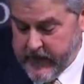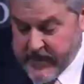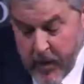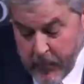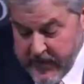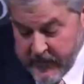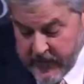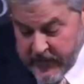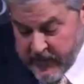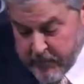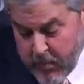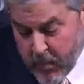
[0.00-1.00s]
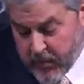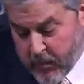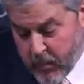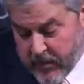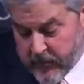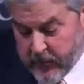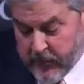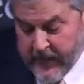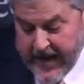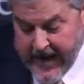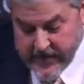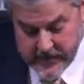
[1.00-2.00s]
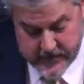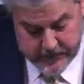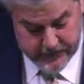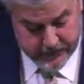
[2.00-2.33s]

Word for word: But don't miss this important and wonderful fact